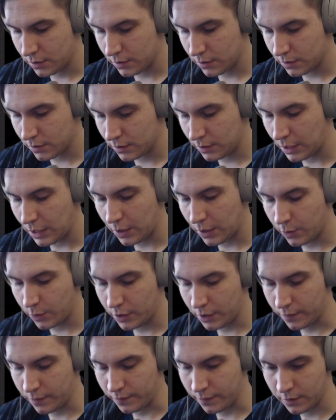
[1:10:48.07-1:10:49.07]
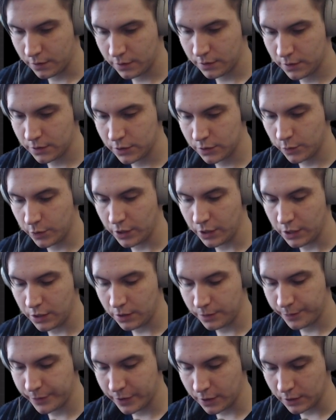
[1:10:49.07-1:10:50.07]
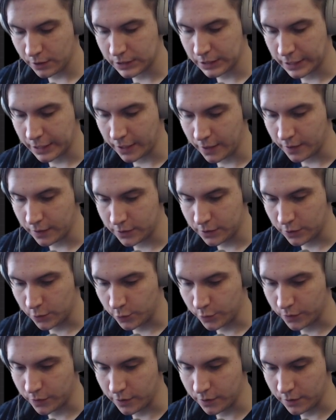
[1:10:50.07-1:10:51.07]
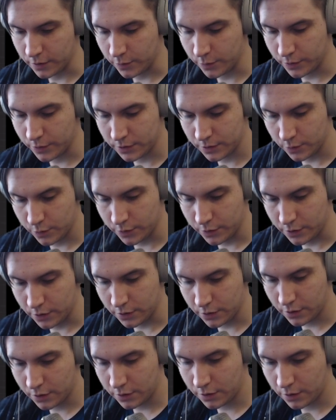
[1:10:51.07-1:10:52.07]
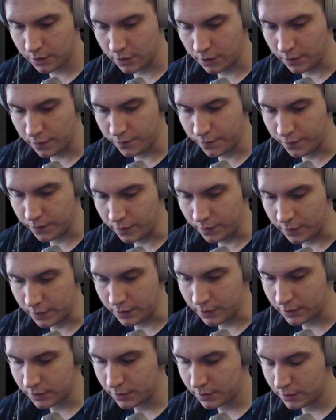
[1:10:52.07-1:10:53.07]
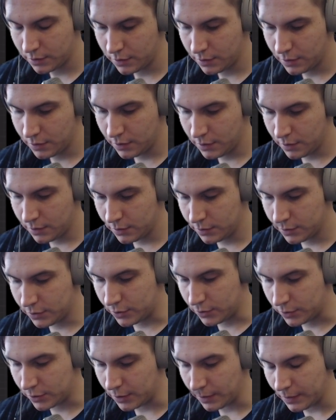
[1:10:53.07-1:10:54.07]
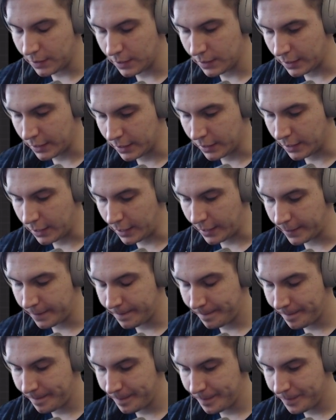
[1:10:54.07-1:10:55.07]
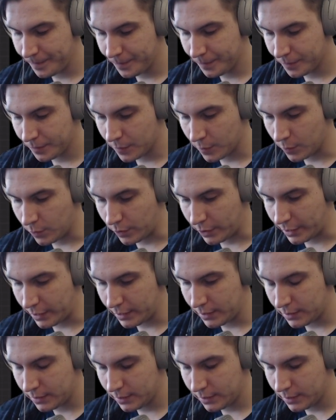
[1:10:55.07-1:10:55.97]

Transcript: Yeah, whatever. Well, because the character will cover it, so something like that, right?